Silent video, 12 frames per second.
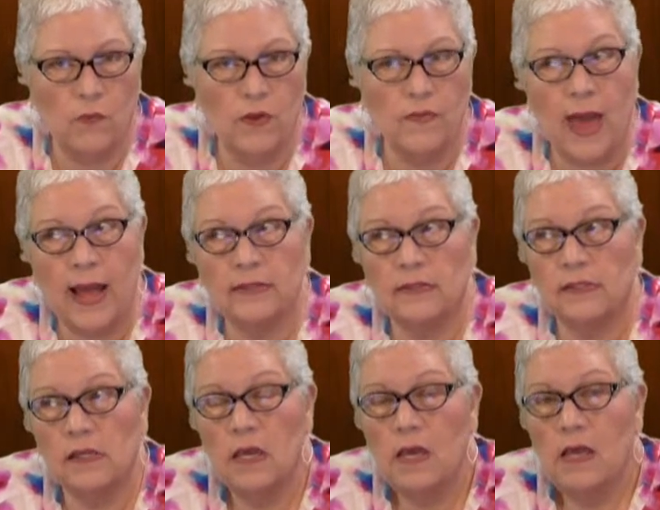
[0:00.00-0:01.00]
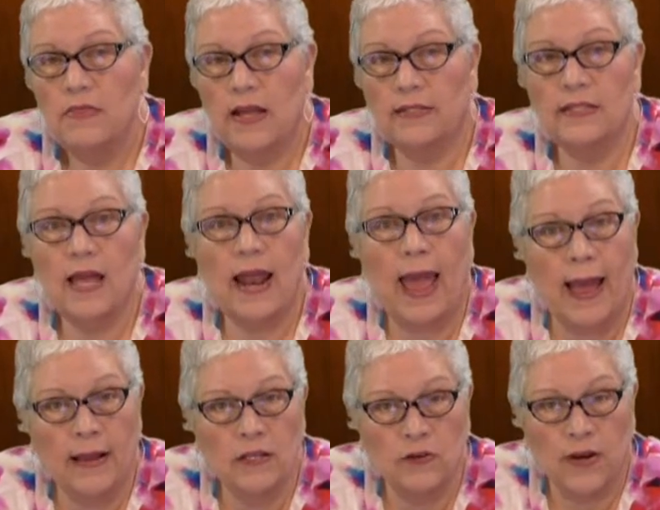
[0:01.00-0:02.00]
well, that's not
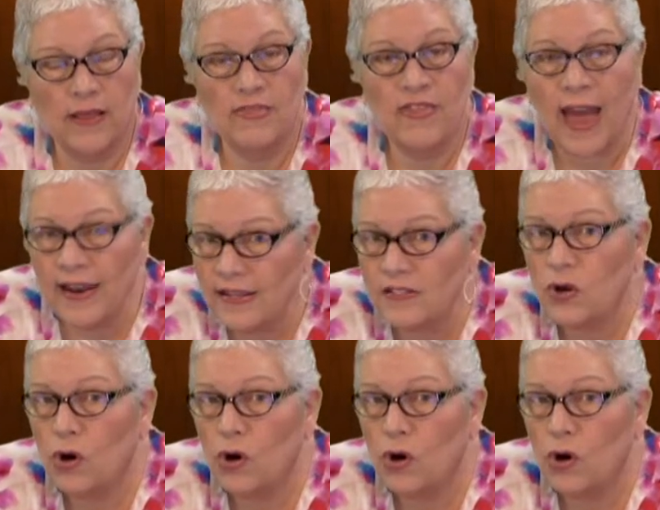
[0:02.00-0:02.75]
accurate. That is